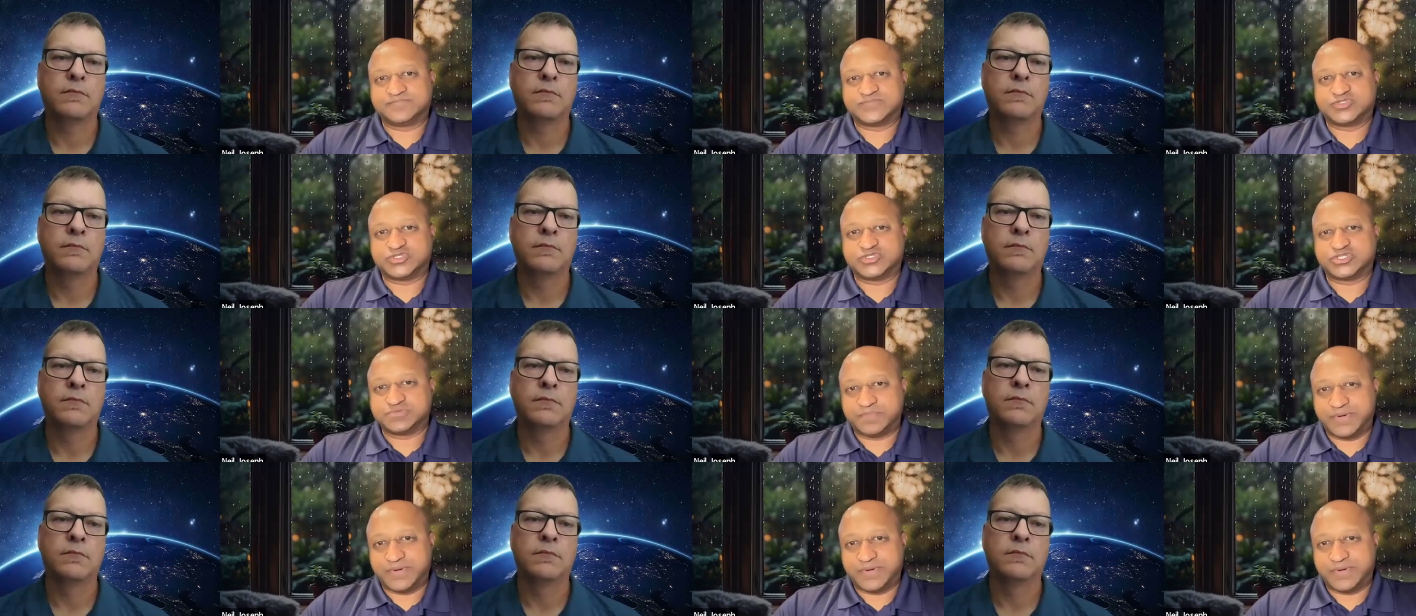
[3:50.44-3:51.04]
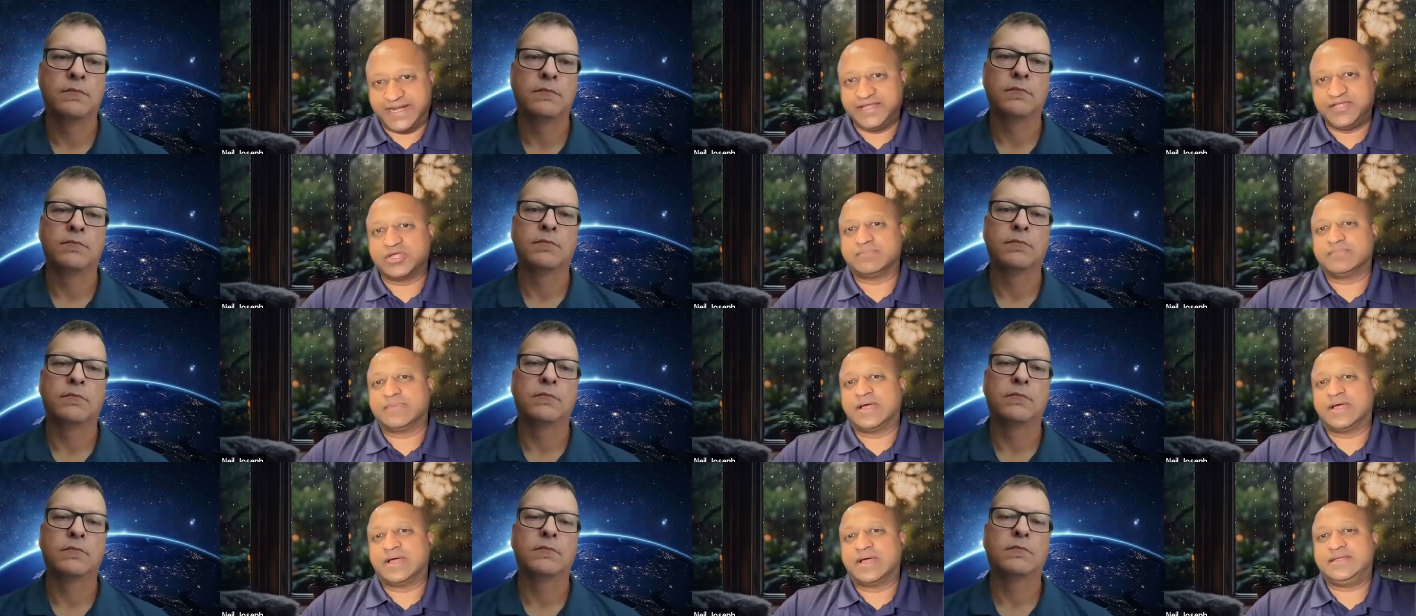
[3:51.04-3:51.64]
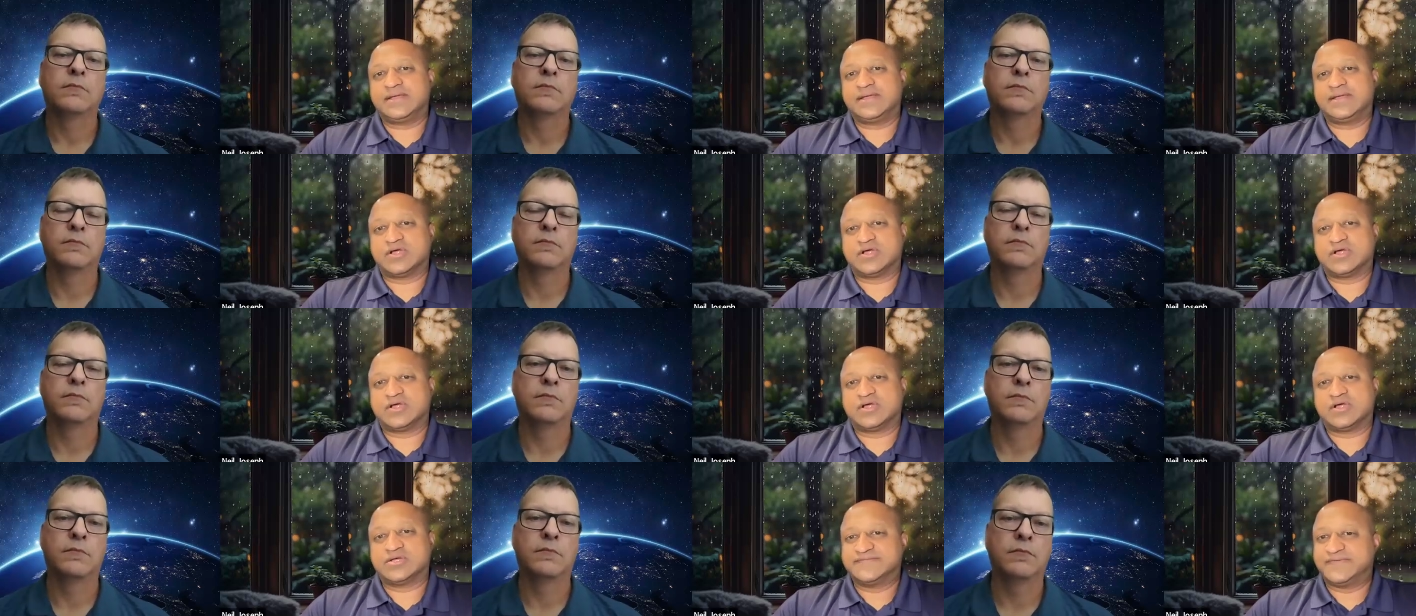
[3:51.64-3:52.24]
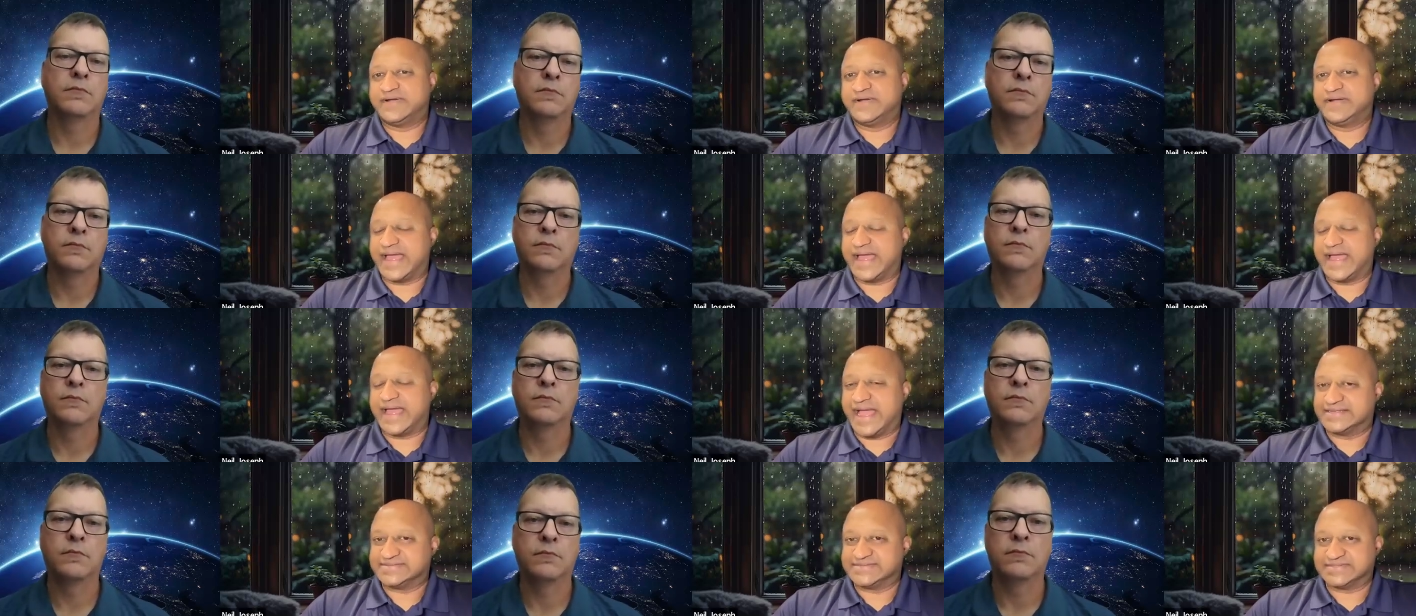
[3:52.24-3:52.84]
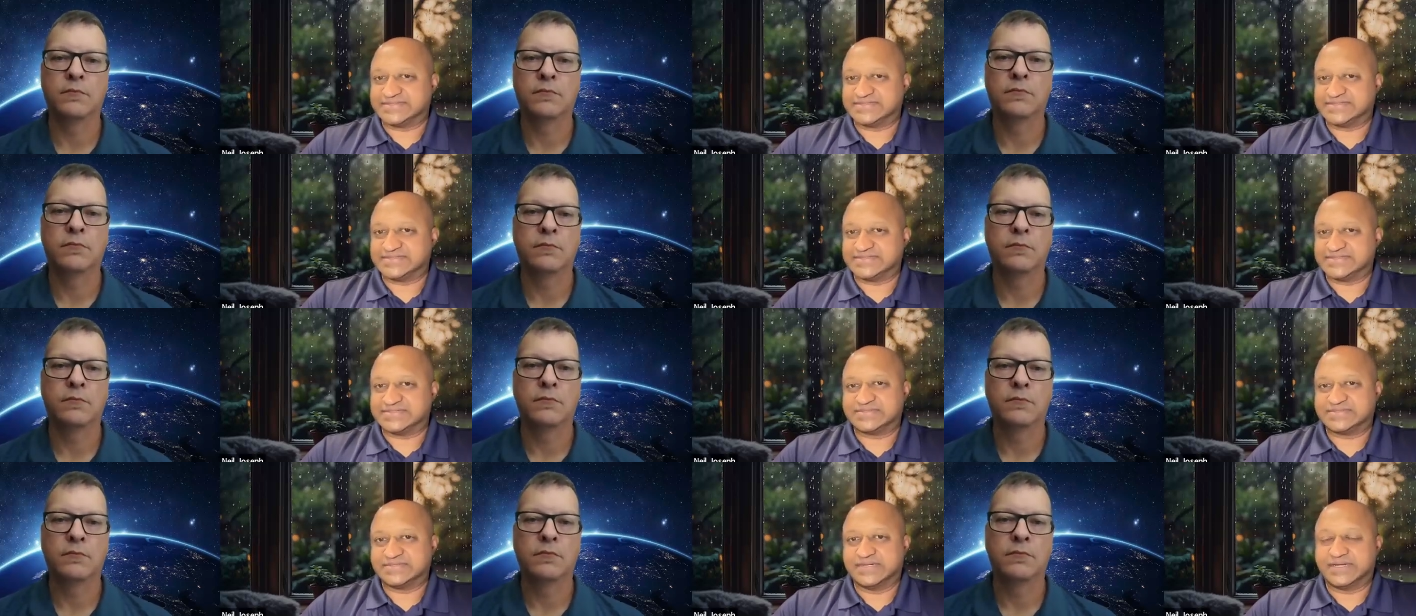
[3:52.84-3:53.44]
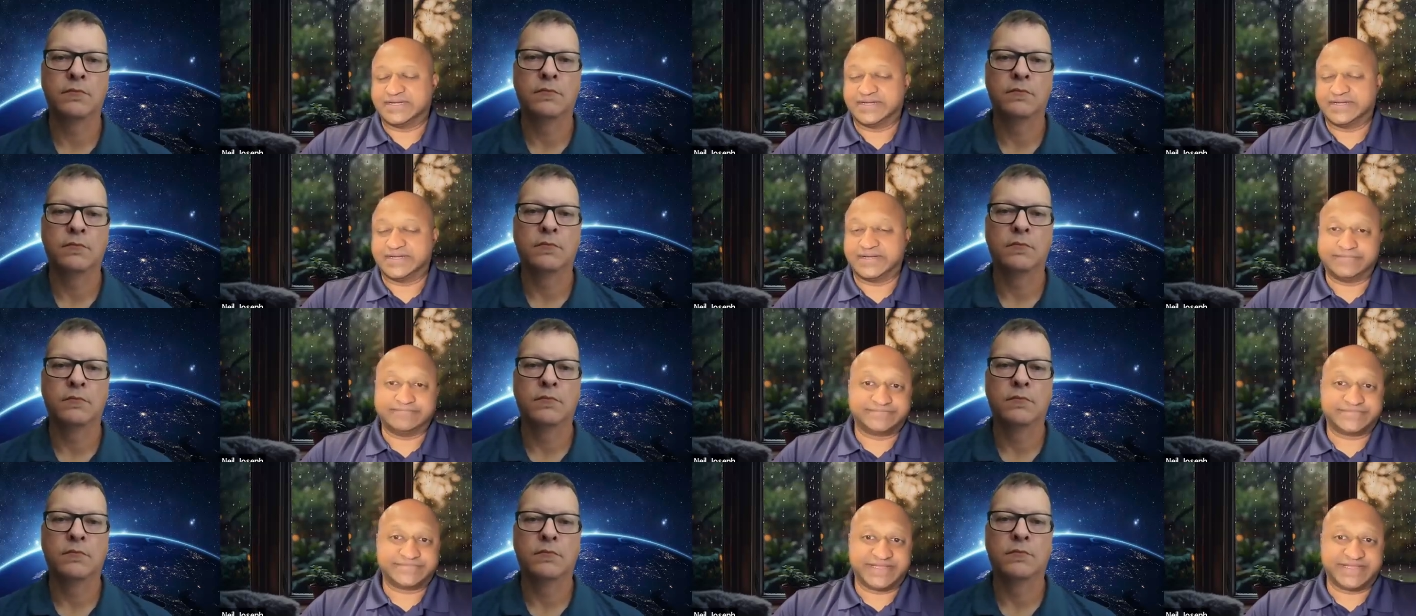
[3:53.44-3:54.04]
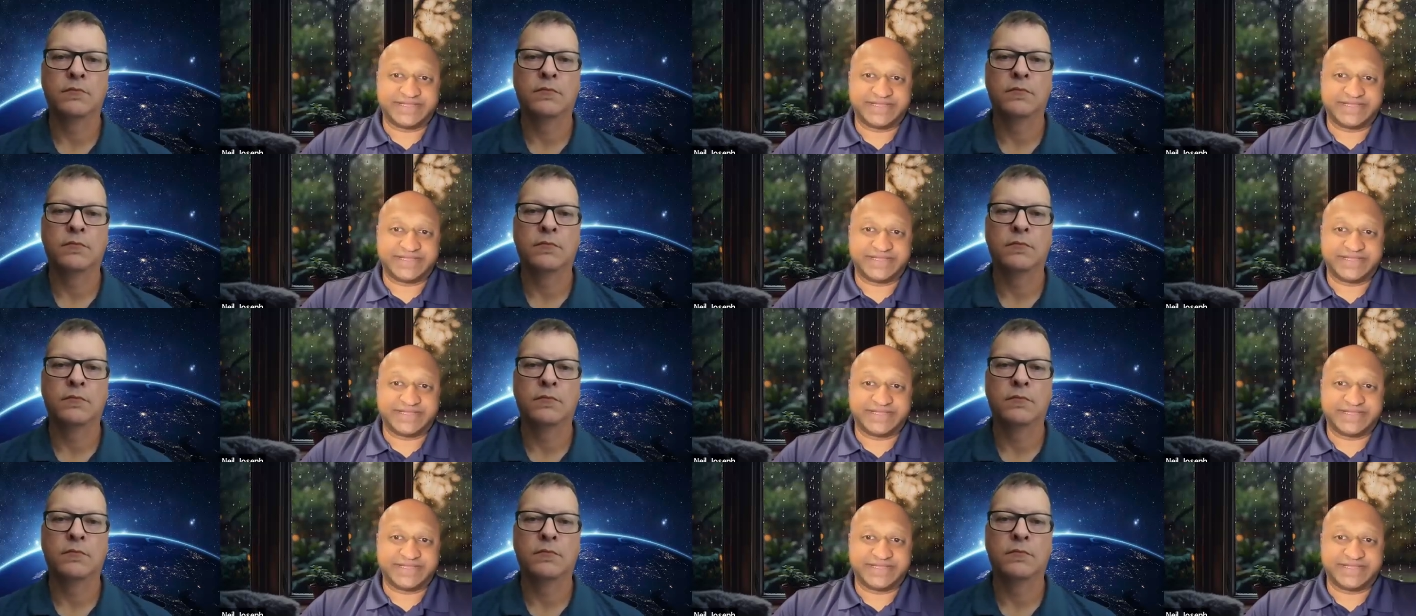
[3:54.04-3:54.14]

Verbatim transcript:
Speaker 1: so spreading your money across different assets uh,